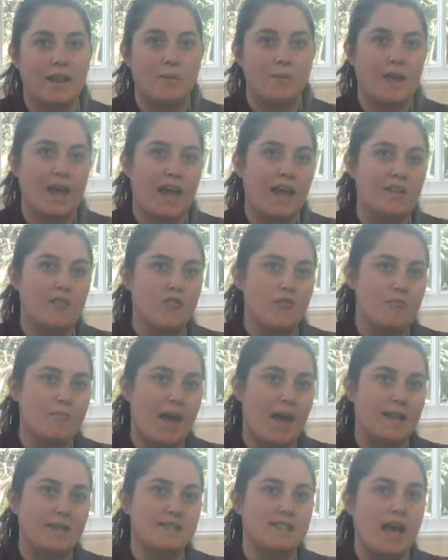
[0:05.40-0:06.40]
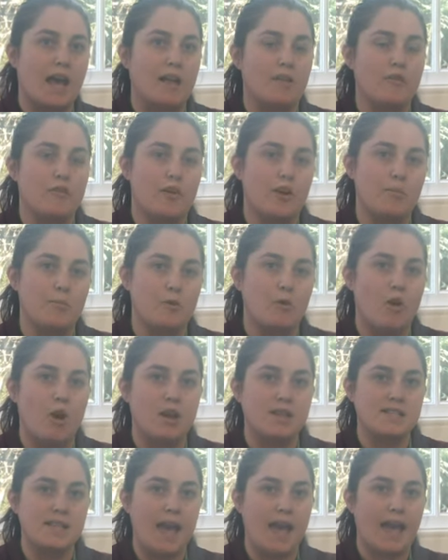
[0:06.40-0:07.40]
I'm the head of maths at Fulham
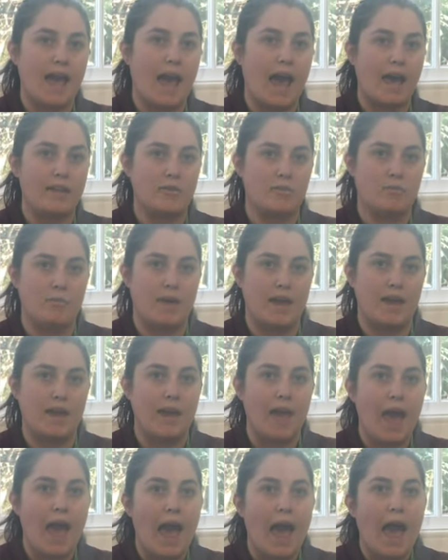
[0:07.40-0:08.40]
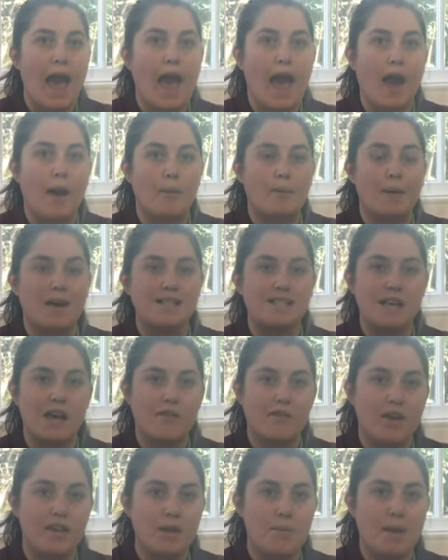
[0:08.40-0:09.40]
Cross Academy.
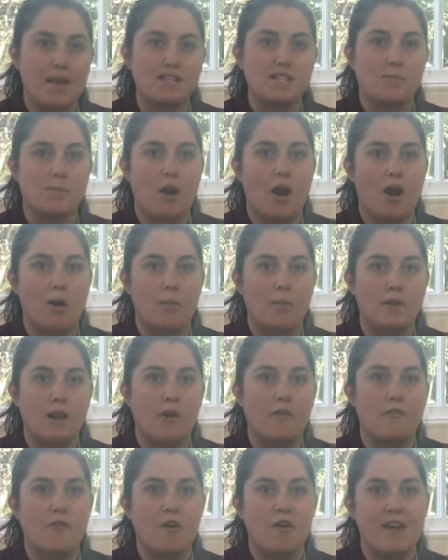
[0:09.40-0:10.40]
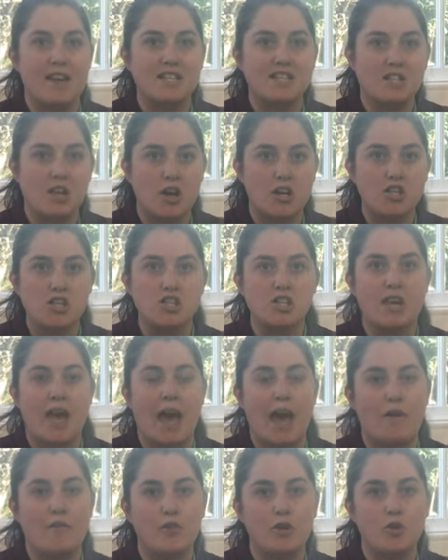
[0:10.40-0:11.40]
Myself and the maths department are very excited to
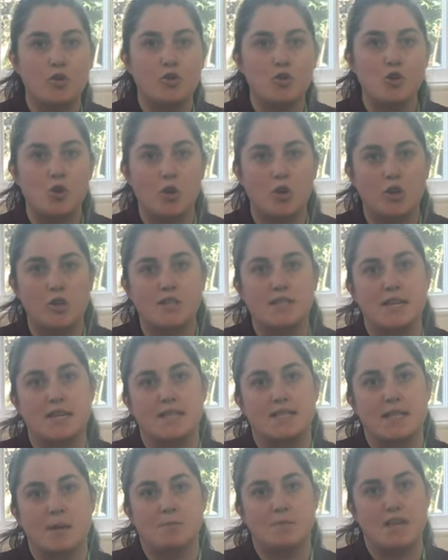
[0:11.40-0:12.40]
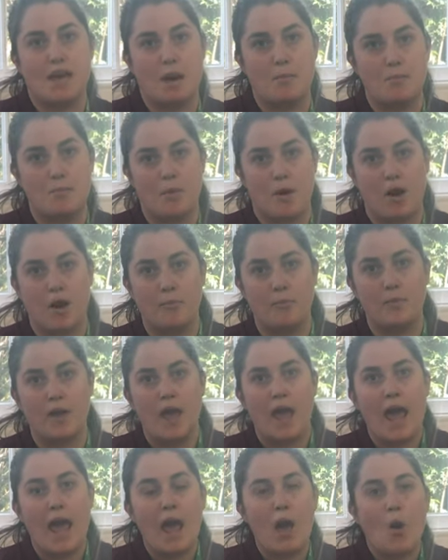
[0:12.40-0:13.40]
having you join us in September.
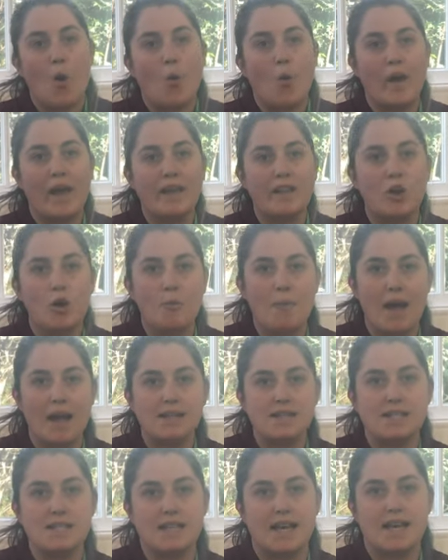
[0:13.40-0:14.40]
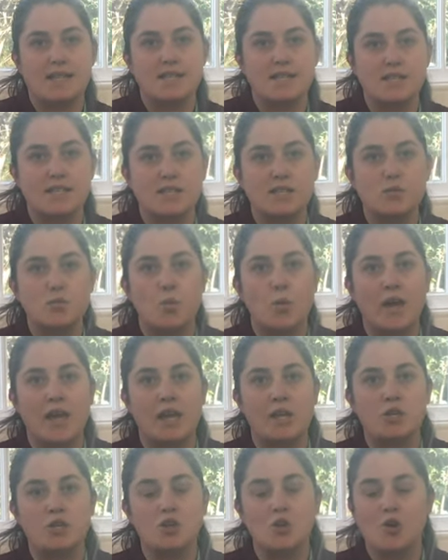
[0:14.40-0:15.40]
In your maths lessons, we
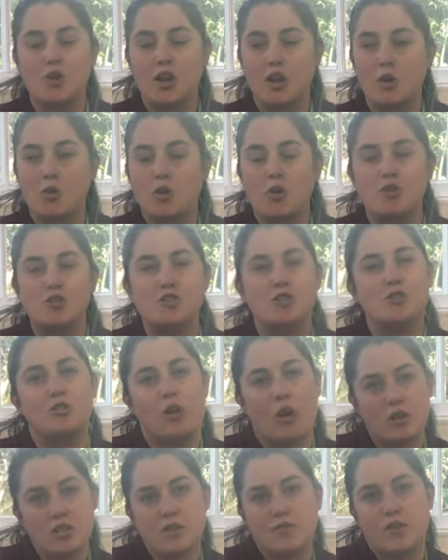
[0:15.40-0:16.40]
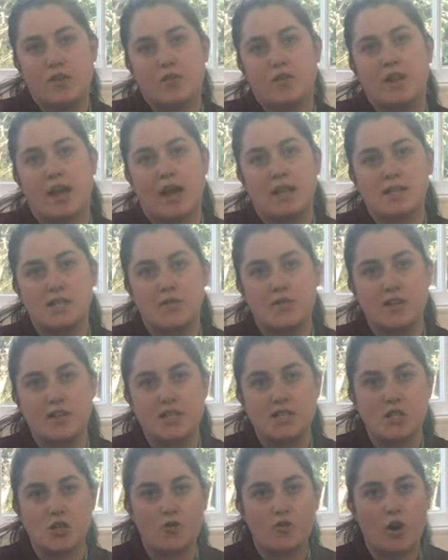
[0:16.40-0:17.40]
ensure that there's lots of different
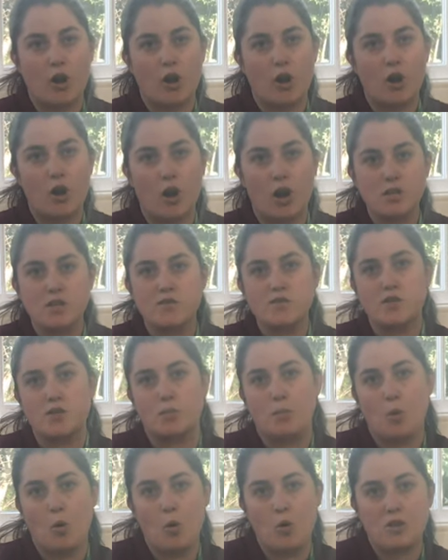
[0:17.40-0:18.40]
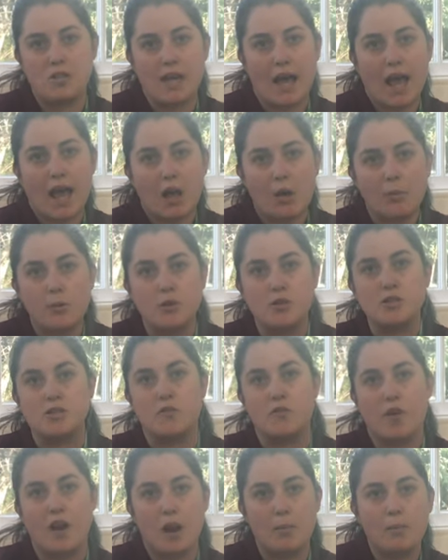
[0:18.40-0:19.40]
activities and you've got lots of support to help you to
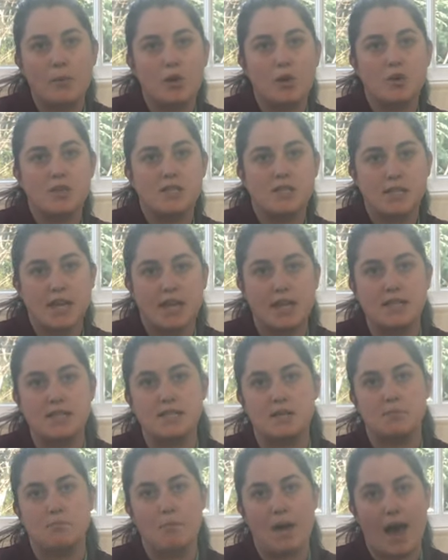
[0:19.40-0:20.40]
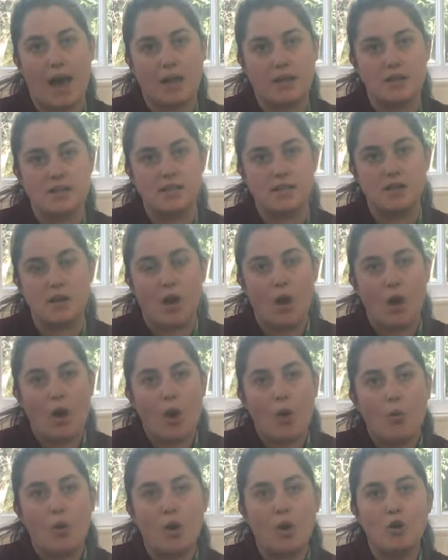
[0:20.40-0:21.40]
develop your skills in maths.
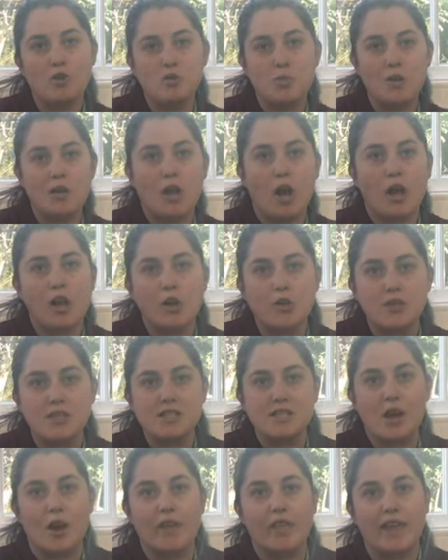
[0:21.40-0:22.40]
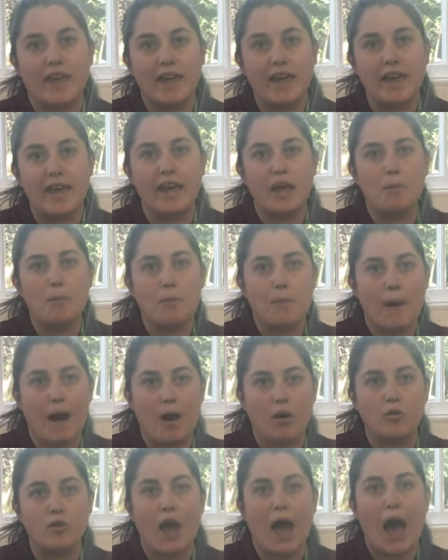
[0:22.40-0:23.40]
We also would like you to start thinking
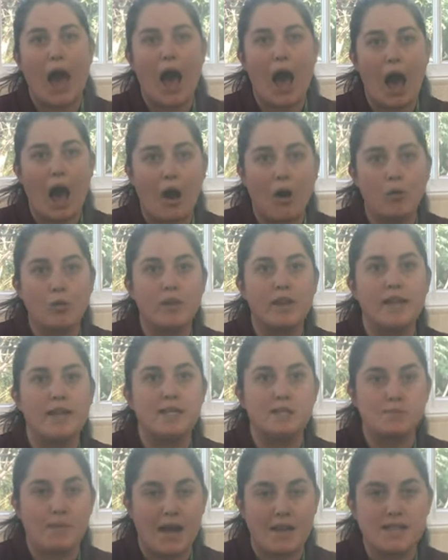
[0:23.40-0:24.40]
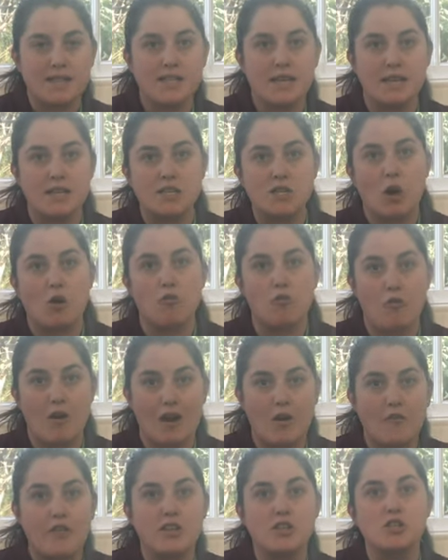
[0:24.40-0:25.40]
about how these maths skills are
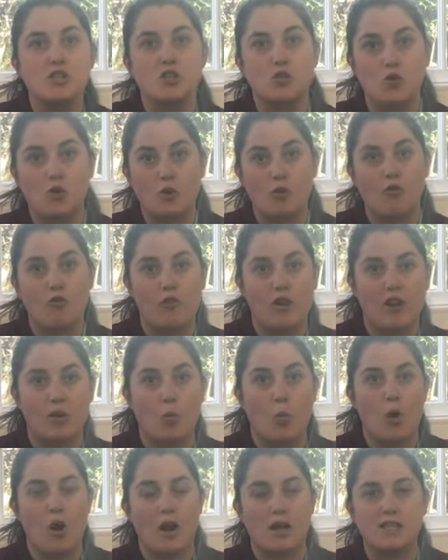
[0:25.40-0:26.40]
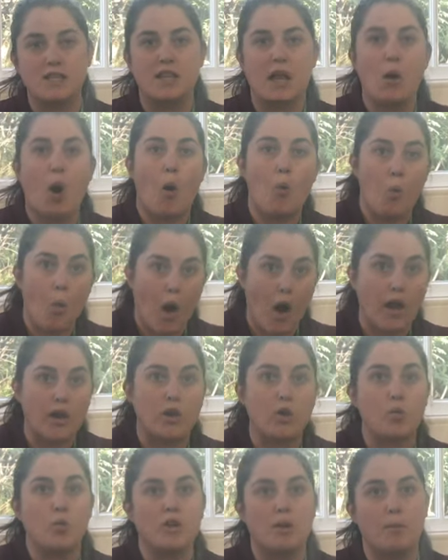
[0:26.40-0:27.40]
relevant to the real world and
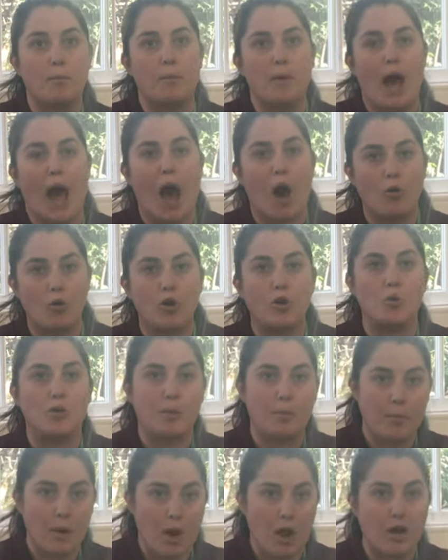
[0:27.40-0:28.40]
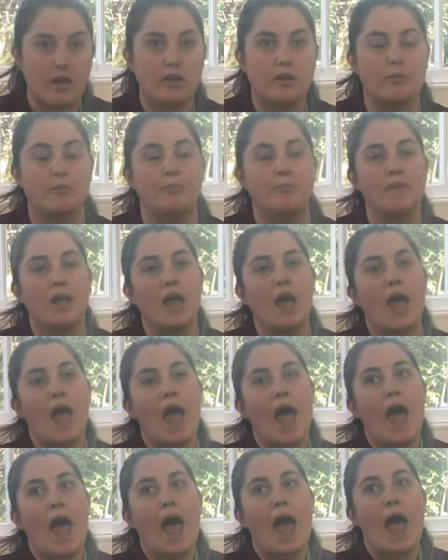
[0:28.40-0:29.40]
how you would apply them.
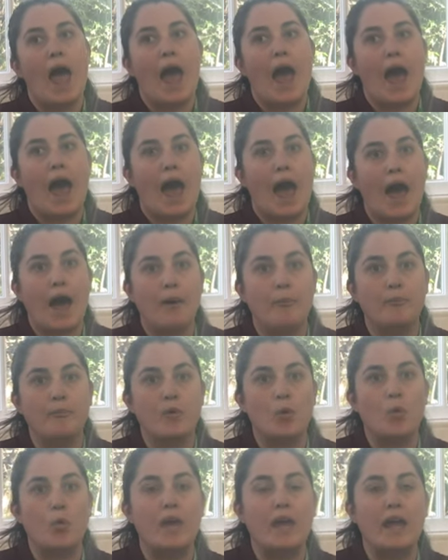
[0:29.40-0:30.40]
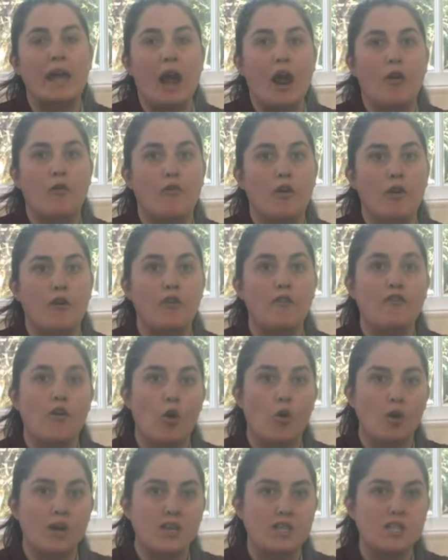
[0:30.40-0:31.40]
We are very
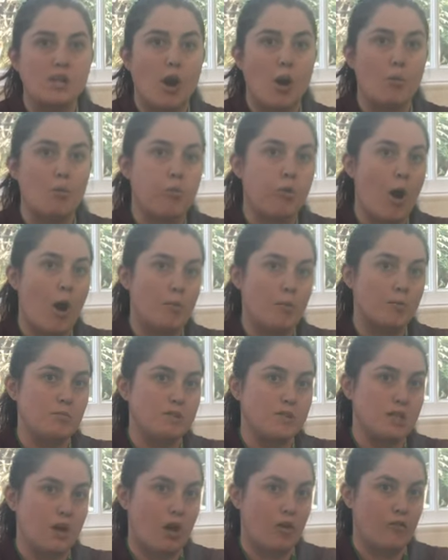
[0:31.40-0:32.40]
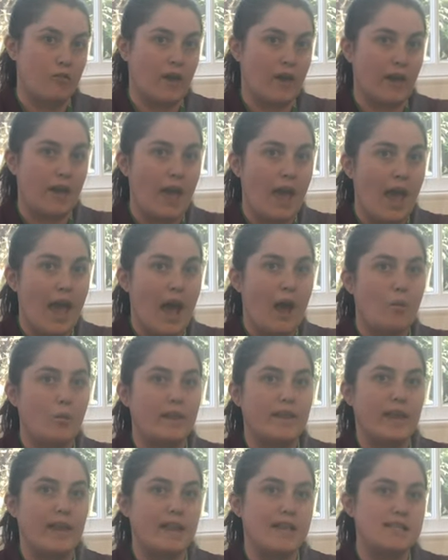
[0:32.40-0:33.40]
focused on problem solving and we
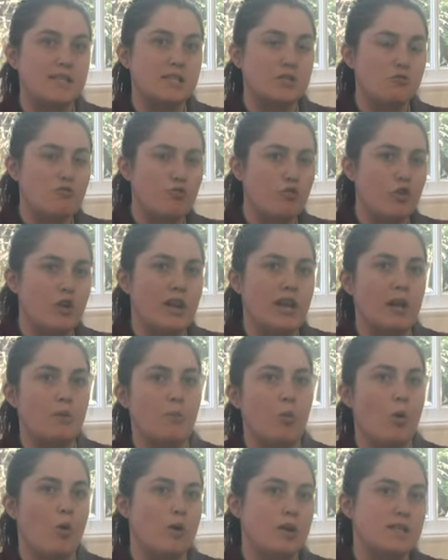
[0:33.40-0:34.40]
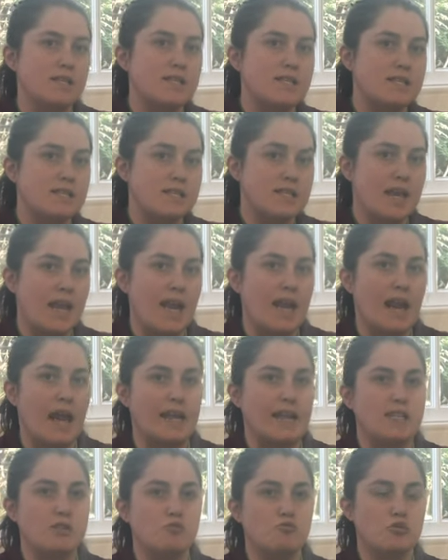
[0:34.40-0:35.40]
think this is a really important skill
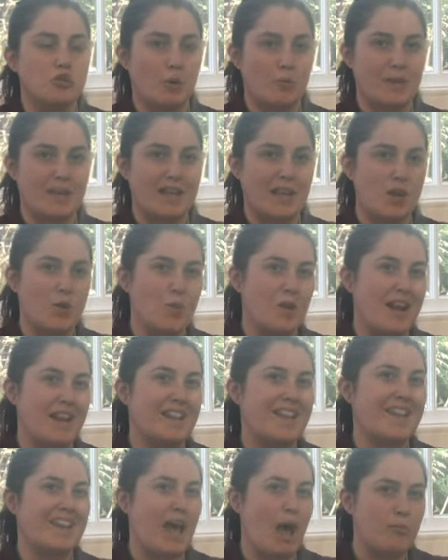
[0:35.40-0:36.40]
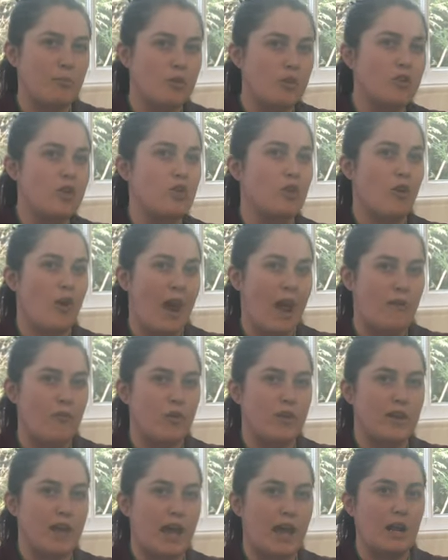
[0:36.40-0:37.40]
and it's something that you will adapt to your
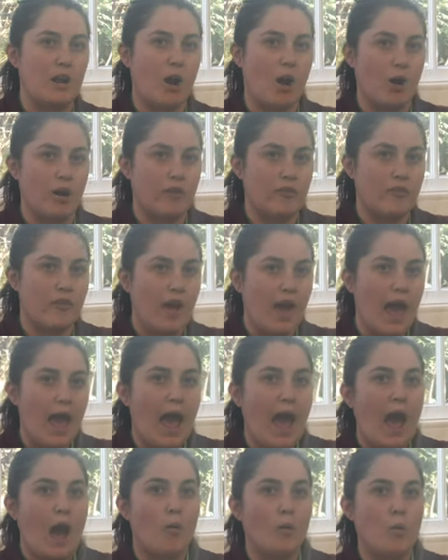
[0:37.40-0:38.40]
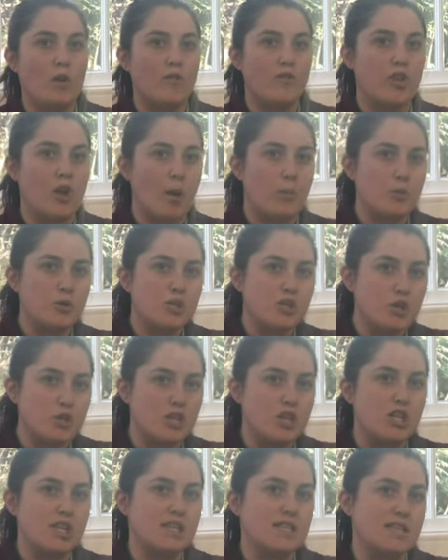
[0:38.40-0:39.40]
everyday life. And one of the
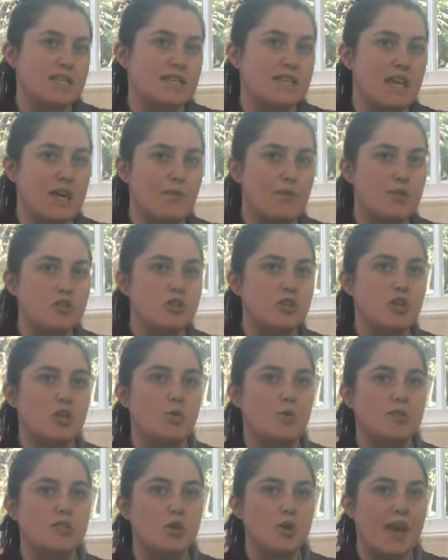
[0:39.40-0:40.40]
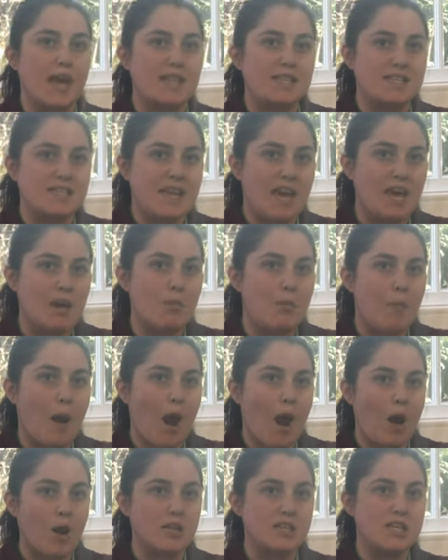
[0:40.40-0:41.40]
opportunities that's given to you is you get to take
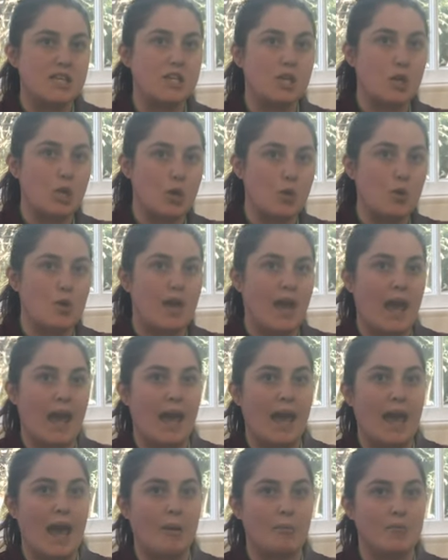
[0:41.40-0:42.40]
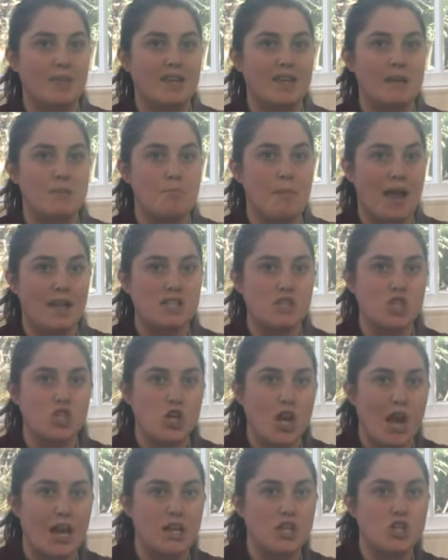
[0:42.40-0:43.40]
part in the UK MT Maths
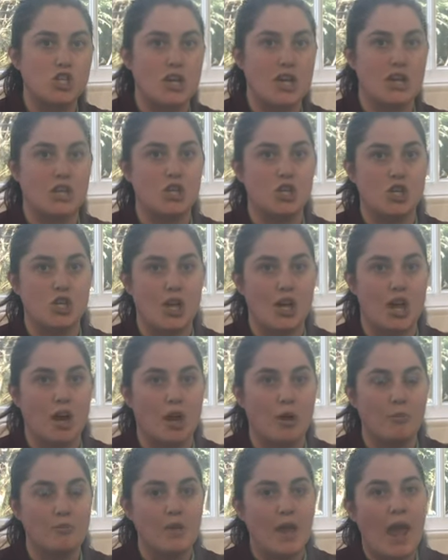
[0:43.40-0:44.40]
Challenge each year.